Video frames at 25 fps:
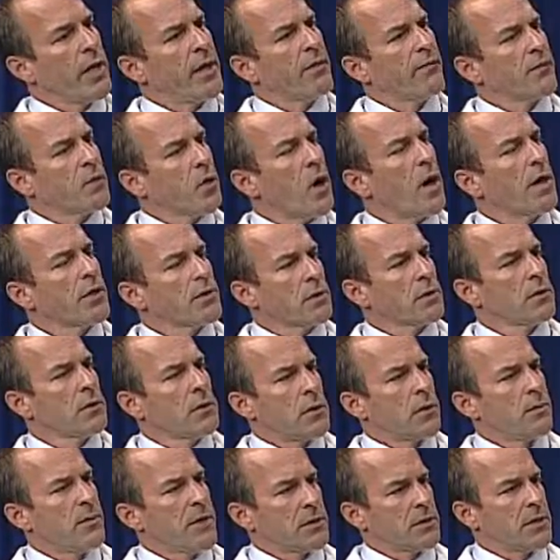that have caused their
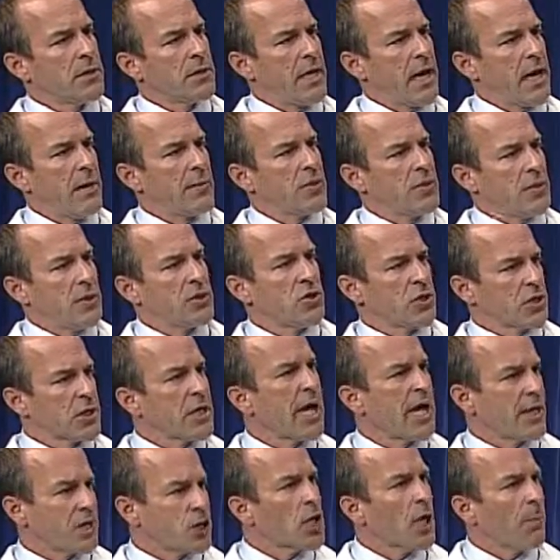little bits of damage that just
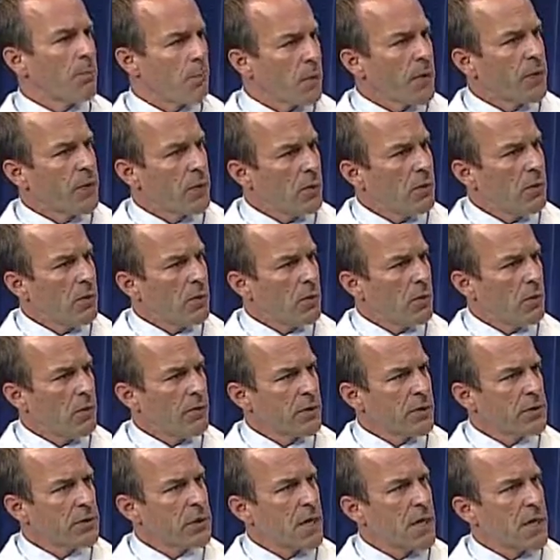catch up with you
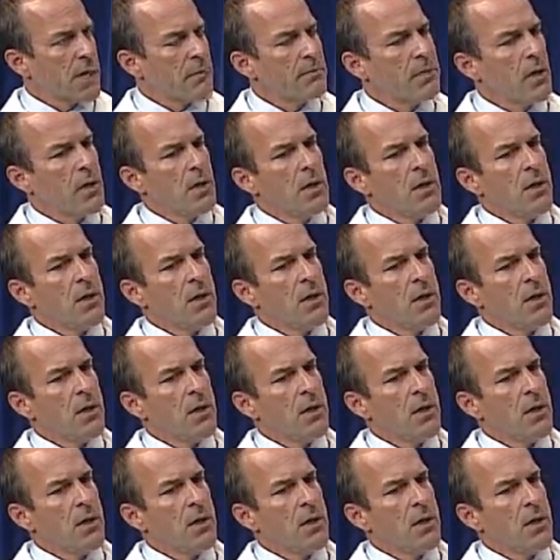over time.